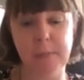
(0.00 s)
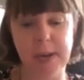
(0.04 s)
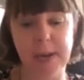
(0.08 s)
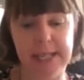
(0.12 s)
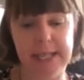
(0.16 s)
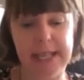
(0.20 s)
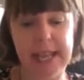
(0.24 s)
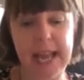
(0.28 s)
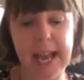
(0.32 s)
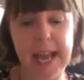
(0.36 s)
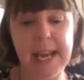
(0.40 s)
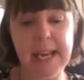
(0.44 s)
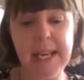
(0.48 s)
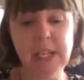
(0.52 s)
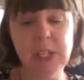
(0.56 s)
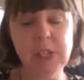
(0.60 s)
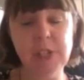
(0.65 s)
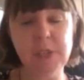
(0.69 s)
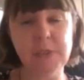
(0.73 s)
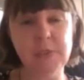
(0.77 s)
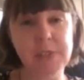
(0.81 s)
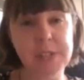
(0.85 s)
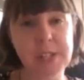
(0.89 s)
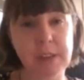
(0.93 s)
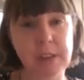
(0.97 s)
by the age
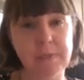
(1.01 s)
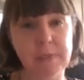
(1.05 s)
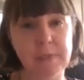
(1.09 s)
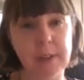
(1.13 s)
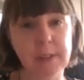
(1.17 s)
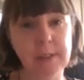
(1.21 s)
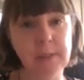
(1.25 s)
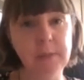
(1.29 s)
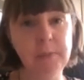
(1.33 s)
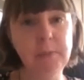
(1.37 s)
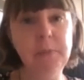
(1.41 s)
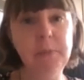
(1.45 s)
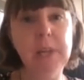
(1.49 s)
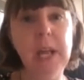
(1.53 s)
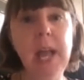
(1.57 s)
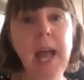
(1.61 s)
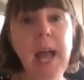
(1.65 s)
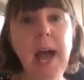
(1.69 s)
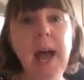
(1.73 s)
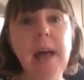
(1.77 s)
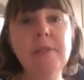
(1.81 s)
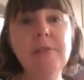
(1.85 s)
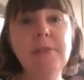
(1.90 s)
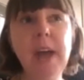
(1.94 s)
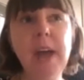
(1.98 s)
of 7,
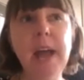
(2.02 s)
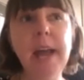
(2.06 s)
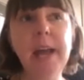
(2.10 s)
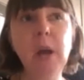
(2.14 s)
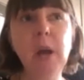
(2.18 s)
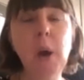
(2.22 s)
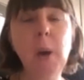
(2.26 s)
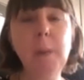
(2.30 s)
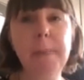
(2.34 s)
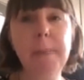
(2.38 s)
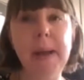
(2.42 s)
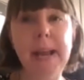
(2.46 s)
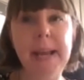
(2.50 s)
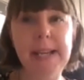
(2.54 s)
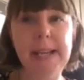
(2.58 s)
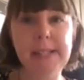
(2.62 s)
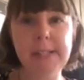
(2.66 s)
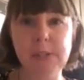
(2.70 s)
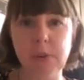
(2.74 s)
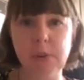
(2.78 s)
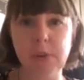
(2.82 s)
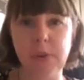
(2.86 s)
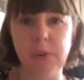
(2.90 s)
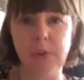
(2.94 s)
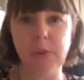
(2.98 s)
and they are
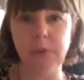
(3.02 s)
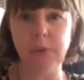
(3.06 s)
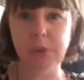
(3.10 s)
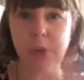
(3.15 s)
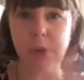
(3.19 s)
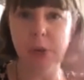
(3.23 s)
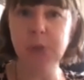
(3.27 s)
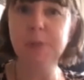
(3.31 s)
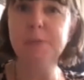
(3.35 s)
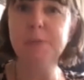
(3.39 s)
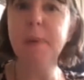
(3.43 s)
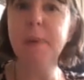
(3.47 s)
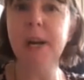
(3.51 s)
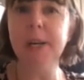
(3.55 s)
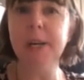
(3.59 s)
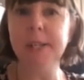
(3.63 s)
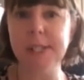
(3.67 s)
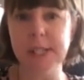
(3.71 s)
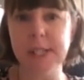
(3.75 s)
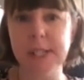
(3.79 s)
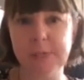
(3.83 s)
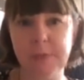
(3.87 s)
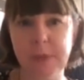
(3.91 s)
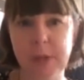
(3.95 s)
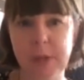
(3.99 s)
based on those
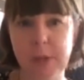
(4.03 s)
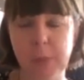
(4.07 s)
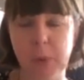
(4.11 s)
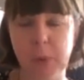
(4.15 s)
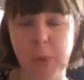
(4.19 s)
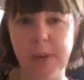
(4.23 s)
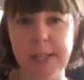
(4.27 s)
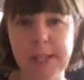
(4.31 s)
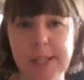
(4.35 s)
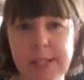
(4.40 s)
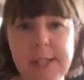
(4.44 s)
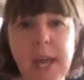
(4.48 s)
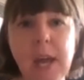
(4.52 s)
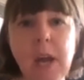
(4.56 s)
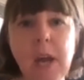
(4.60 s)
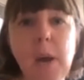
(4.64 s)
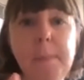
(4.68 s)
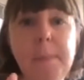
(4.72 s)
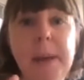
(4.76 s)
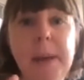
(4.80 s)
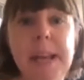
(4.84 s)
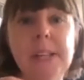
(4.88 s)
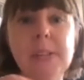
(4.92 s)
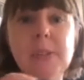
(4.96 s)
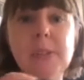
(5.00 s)
person's viewpoints. They are
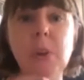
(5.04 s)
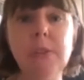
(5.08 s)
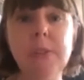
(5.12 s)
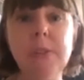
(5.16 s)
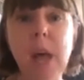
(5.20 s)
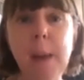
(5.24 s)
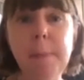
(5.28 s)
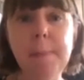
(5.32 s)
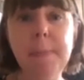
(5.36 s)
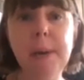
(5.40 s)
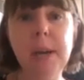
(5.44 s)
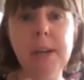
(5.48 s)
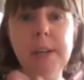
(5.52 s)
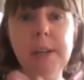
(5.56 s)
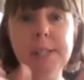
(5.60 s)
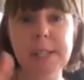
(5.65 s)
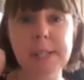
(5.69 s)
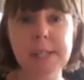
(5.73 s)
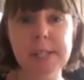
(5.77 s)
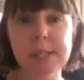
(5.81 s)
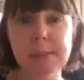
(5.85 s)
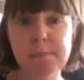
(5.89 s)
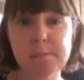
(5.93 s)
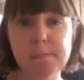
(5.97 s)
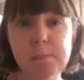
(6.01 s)
based on that
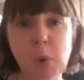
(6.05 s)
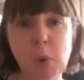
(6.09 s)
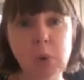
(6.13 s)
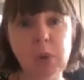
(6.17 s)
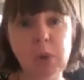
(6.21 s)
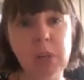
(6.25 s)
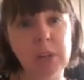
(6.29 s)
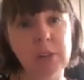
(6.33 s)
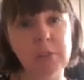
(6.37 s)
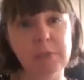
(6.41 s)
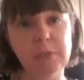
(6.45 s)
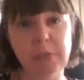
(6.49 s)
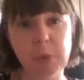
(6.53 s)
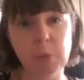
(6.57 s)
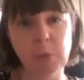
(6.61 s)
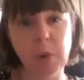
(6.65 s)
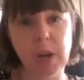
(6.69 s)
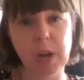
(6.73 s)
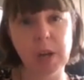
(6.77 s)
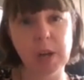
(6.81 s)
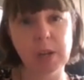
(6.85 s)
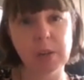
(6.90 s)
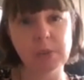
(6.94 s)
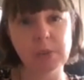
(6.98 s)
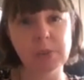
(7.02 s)
person's model of the
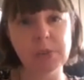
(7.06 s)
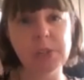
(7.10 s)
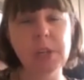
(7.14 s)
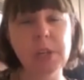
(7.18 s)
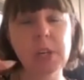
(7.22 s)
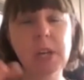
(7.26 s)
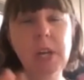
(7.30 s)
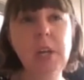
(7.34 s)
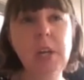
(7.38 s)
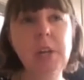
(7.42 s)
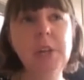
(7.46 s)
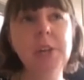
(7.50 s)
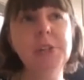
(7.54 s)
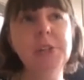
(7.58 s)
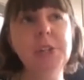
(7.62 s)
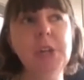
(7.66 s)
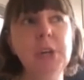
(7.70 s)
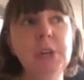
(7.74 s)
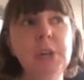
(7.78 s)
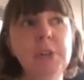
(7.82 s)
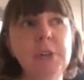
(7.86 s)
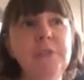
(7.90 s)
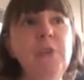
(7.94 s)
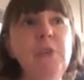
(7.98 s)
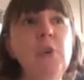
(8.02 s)
world.
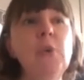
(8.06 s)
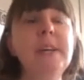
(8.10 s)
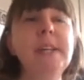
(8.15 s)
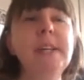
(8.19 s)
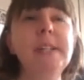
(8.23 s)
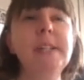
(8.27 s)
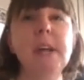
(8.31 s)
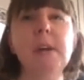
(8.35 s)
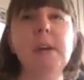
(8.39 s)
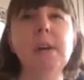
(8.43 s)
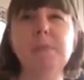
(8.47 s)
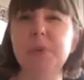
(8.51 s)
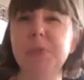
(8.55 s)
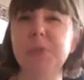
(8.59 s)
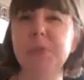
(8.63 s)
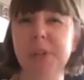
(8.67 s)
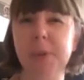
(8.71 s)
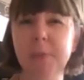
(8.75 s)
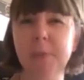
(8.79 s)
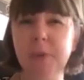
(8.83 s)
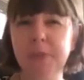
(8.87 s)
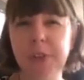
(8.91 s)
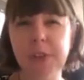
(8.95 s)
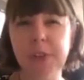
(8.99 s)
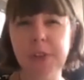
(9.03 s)
So, for example,
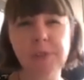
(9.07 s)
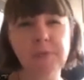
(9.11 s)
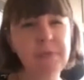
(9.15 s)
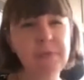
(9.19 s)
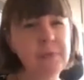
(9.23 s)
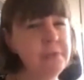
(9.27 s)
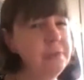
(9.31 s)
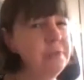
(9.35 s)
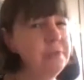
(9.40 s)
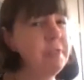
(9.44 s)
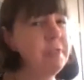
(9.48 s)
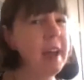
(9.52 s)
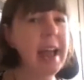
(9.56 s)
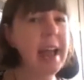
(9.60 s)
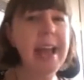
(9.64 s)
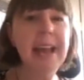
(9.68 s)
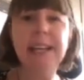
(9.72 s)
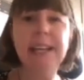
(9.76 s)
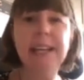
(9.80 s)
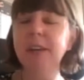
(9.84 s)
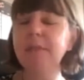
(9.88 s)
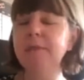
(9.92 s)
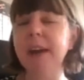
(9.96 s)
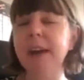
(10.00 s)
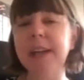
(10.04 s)
some of the
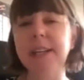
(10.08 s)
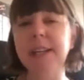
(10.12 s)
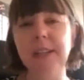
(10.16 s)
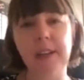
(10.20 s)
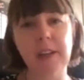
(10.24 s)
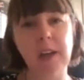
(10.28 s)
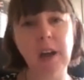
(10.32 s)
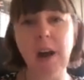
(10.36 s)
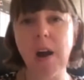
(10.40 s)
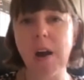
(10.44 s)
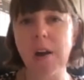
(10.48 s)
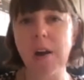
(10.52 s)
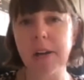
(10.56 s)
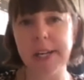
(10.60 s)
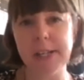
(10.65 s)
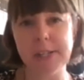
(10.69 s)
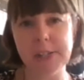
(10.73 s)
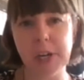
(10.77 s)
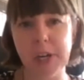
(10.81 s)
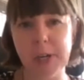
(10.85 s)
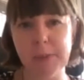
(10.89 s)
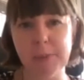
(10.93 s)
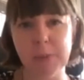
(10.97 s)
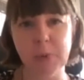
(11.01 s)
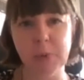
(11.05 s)
fairly regular
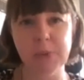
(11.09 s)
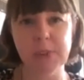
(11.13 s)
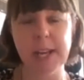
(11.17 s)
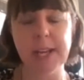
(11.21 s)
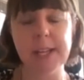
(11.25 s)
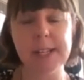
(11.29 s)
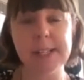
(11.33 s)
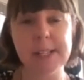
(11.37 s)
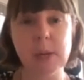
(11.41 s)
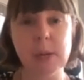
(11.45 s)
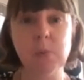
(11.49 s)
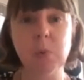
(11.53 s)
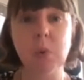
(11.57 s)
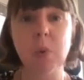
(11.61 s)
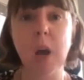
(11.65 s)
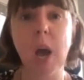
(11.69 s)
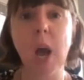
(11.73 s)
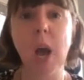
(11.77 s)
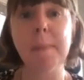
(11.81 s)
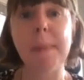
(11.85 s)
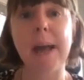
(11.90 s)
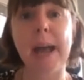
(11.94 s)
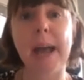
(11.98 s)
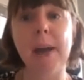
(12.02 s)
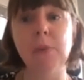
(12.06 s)
archetypal things that will
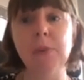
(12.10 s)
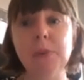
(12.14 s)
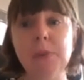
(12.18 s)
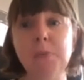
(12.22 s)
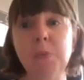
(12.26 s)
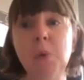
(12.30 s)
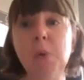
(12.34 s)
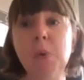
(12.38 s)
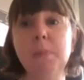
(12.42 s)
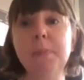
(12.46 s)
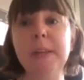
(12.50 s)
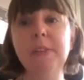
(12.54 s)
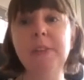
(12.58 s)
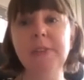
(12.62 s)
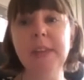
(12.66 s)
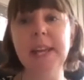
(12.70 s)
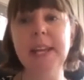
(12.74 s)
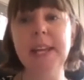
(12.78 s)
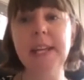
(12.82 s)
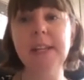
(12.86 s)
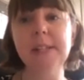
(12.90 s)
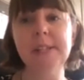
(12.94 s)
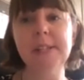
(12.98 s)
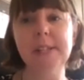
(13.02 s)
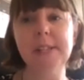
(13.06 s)
come out will be
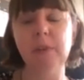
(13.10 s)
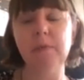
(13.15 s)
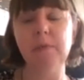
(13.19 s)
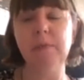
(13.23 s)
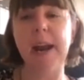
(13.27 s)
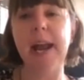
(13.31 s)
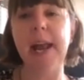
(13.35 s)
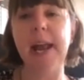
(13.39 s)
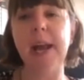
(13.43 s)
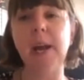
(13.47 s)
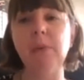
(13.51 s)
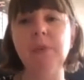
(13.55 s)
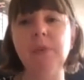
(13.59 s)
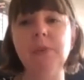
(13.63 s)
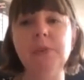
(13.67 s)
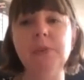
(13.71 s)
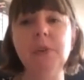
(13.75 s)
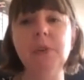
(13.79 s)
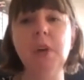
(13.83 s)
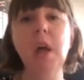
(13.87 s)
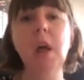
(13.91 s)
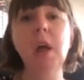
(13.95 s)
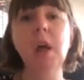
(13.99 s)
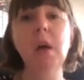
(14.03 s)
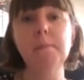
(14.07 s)
things around
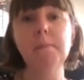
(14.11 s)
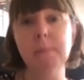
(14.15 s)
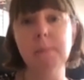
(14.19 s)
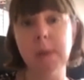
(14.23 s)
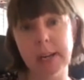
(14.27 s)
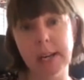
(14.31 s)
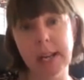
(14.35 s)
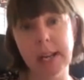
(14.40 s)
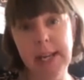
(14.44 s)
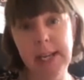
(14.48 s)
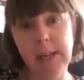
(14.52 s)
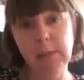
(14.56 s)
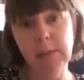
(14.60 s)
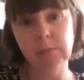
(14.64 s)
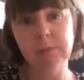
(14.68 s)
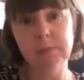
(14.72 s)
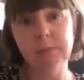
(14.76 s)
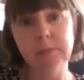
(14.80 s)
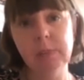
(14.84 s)
money.